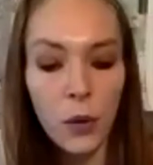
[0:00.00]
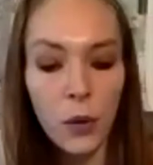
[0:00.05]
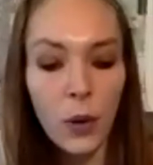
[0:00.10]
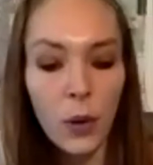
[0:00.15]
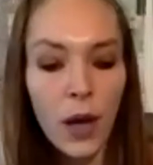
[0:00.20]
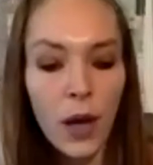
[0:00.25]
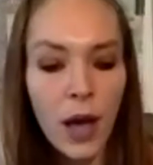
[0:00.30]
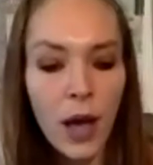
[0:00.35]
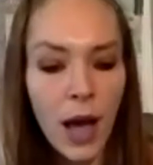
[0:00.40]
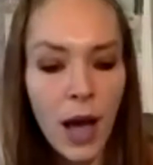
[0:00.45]

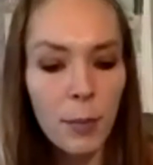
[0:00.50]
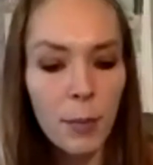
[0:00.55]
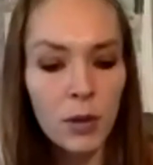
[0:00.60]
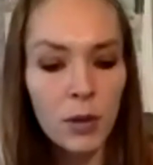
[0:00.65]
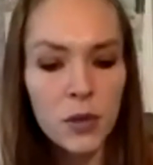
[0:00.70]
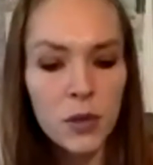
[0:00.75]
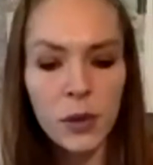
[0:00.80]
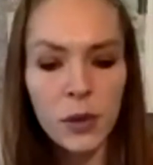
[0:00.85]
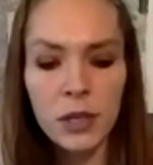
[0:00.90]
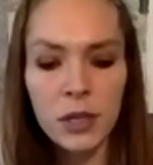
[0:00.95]
I'm also
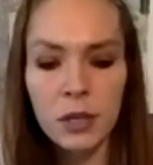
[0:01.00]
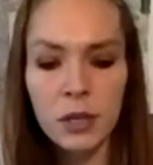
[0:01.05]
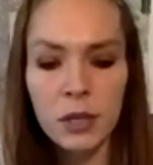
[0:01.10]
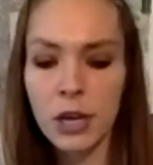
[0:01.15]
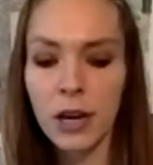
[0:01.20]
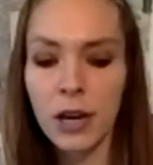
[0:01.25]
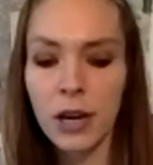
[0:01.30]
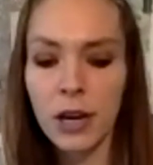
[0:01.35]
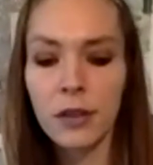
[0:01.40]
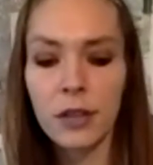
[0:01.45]
going to share
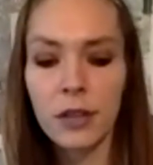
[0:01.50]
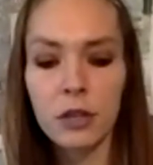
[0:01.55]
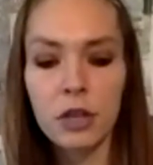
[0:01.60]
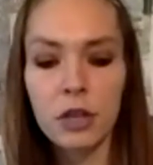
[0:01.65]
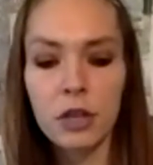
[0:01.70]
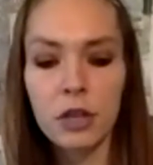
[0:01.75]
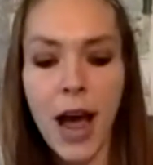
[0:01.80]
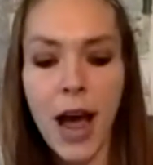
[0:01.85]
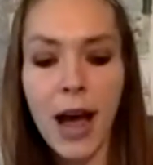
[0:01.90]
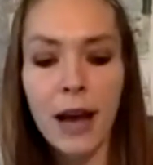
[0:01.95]
in the
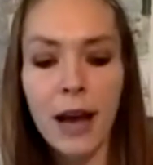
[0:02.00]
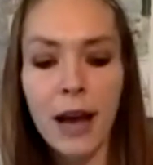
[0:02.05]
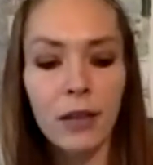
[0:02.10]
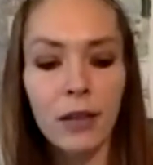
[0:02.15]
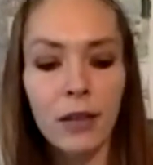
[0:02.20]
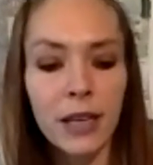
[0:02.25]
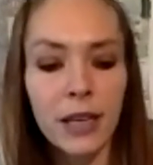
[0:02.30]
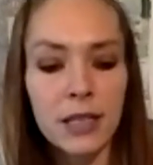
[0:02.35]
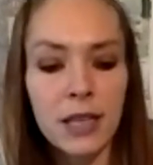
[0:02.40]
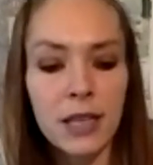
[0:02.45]
chat a
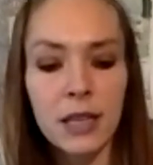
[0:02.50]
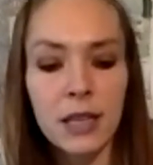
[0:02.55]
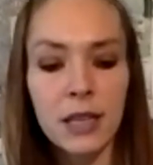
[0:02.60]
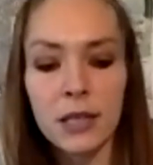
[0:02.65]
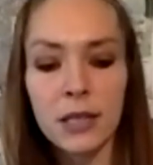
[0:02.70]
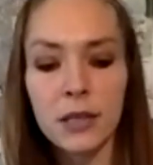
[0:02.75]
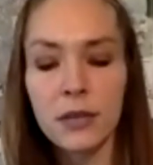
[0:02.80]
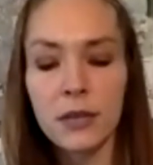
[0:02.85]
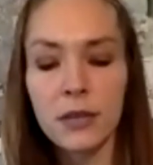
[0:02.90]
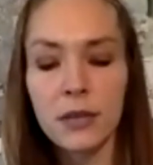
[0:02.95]
link to
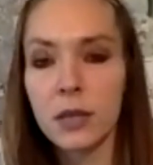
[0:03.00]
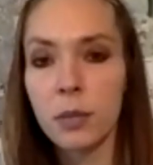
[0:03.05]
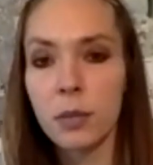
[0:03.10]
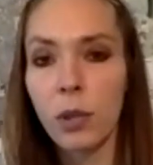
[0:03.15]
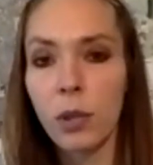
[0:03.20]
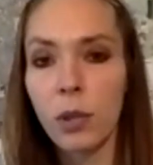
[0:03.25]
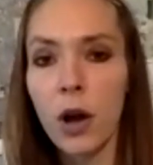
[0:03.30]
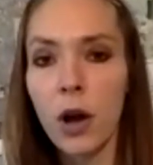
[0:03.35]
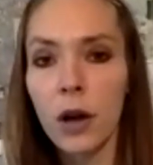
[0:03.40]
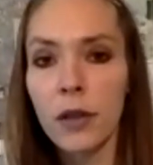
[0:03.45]
this
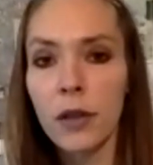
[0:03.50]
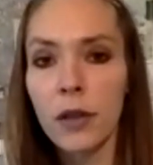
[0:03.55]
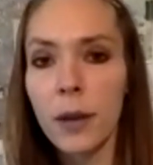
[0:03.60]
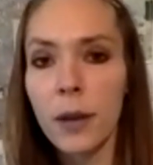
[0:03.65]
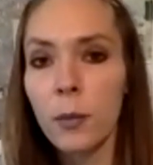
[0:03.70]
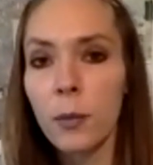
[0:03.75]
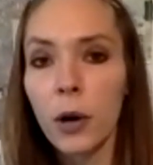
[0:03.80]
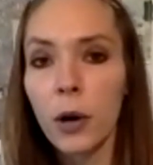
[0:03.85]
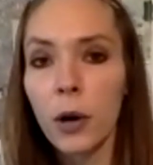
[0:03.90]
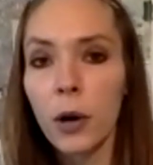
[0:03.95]
blog that I'm
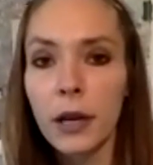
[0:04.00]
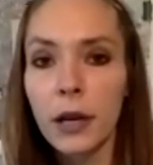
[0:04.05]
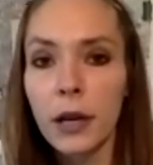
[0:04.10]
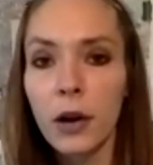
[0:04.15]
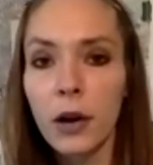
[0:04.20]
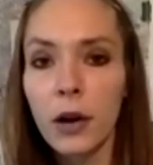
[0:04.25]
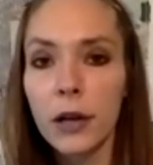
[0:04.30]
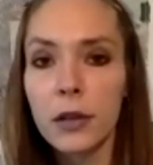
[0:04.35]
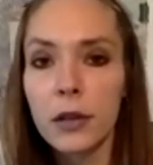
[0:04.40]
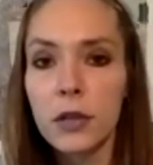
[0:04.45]
working
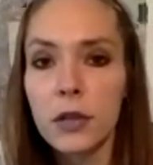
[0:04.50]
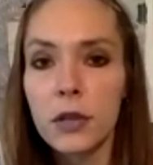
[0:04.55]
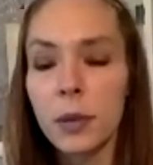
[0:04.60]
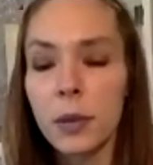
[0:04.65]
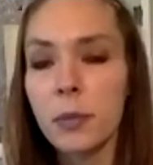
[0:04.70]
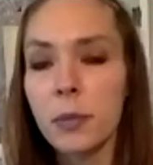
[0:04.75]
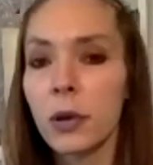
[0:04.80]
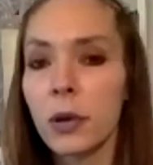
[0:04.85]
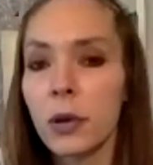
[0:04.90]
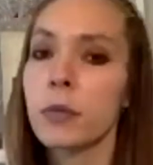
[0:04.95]
on so
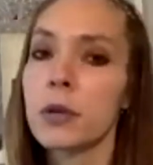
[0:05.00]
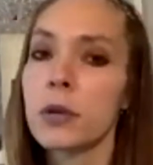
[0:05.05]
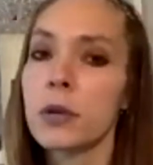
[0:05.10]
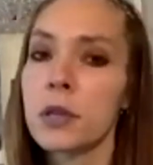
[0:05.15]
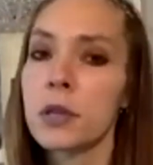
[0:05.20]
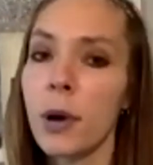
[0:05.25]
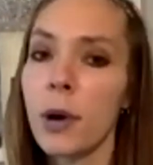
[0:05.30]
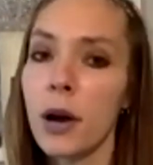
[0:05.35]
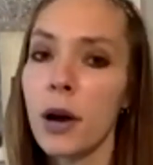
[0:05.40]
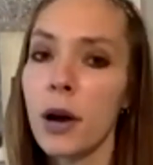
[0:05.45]
people can
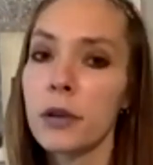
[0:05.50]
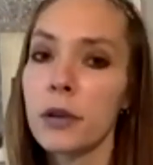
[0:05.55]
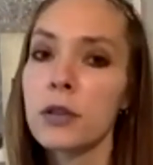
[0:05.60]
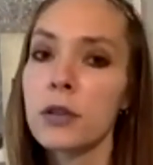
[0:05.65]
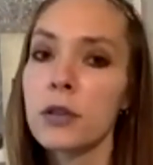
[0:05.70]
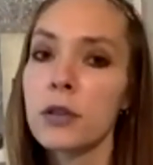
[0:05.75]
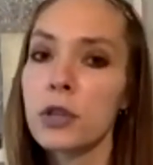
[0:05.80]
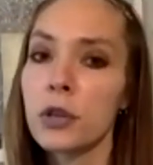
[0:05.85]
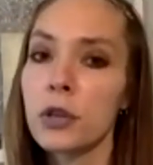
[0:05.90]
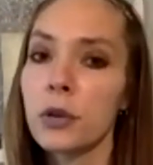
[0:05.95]
respond
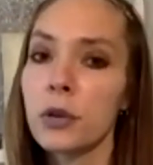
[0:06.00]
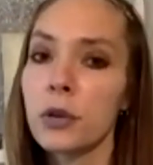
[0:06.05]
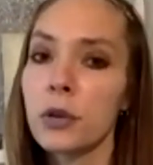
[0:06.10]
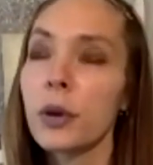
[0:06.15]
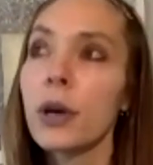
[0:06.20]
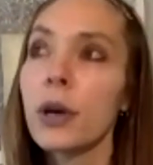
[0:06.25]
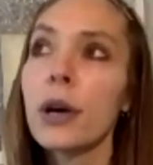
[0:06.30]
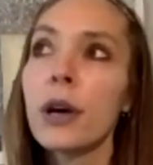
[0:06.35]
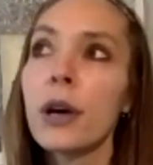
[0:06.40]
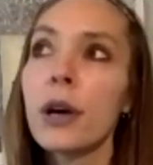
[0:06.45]
to
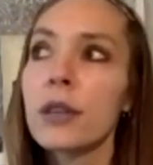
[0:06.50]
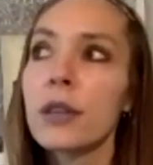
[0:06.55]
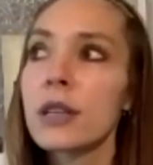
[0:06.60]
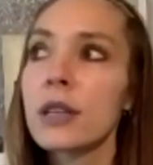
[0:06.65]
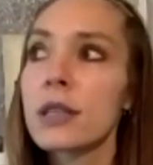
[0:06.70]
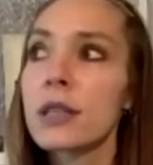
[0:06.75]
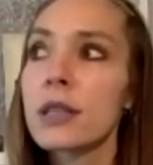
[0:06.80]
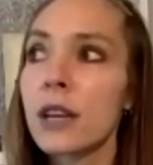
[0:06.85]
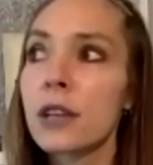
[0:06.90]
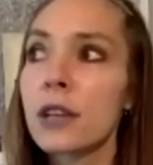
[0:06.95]
the
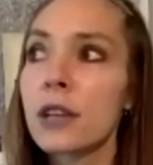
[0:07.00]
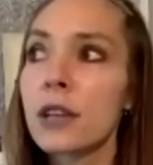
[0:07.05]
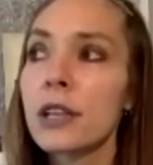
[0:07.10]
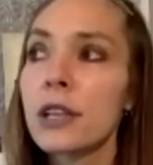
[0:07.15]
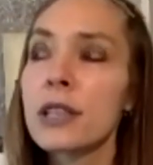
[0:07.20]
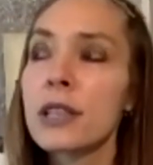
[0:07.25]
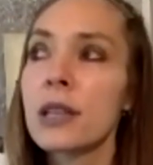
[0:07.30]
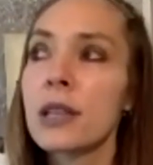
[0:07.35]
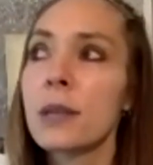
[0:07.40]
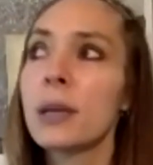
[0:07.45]
discussions.
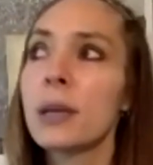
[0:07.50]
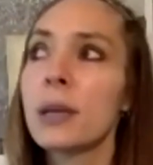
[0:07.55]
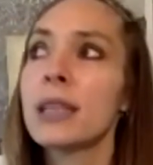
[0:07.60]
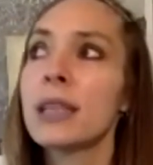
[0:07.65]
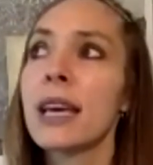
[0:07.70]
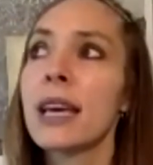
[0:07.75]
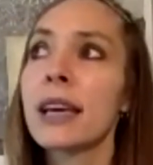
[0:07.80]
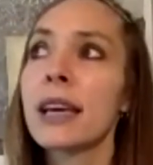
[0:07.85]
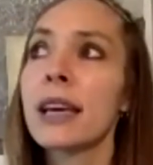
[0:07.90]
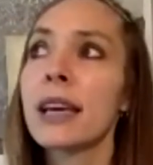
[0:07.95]
And then I'm going to
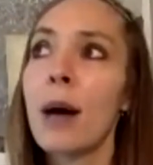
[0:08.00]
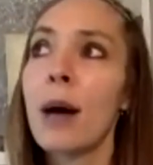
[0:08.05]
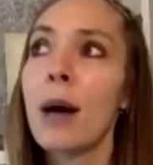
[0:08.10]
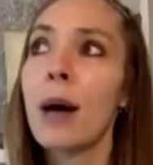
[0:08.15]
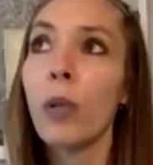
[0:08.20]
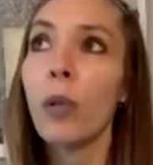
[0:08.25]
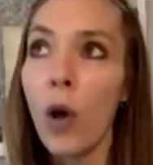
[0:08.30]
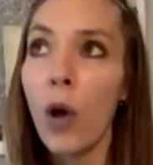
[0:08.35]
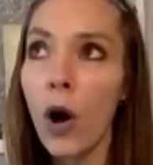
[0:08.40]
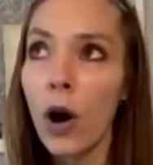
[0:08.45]
take that
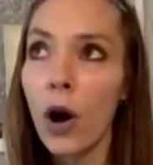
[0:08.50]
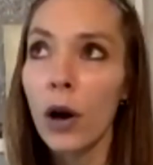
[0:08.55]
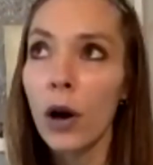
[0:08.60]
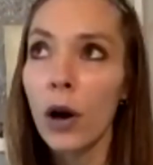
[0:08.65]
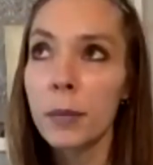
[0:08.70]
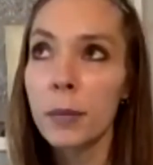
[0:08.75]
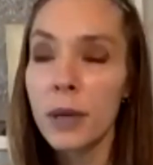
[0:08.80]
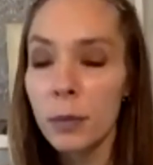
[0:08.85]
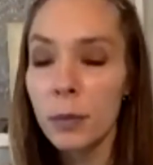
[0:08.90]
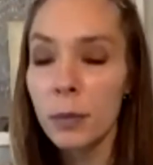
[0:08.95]
blog
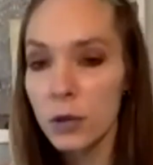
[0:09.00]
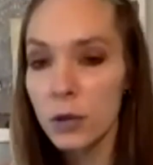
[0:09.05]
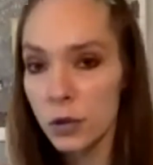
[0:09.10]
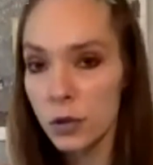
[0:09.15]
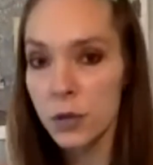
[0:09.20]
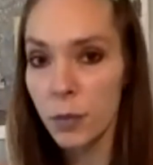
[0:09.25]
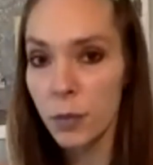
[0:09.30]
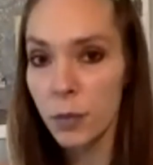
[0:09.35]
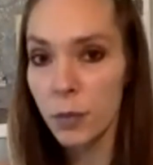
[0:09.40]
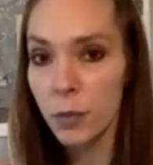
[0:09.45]
and people's
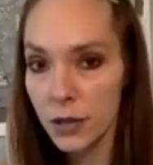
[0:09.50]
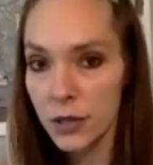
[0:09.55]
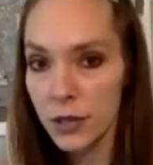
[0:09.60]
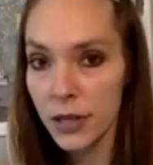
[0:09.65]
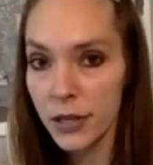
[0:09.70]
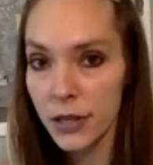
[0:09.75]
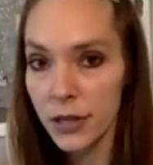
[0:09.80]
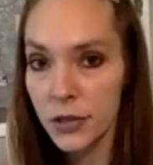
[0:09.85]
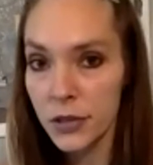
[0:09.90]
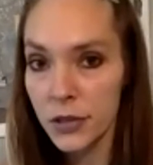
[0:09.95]

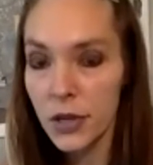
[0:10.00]
responses